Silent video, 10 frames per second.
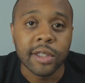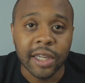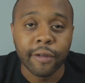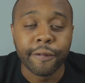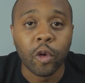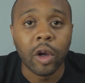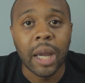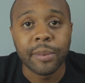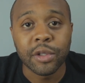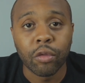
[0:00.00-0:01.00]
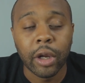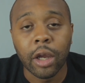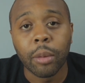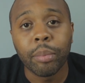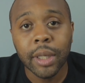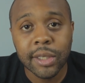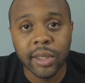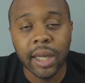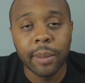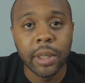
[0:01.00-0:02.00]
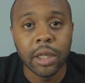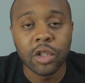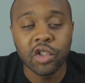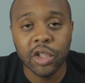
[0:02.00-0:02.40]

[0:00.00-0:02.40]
taking four laps around, plus nine meters,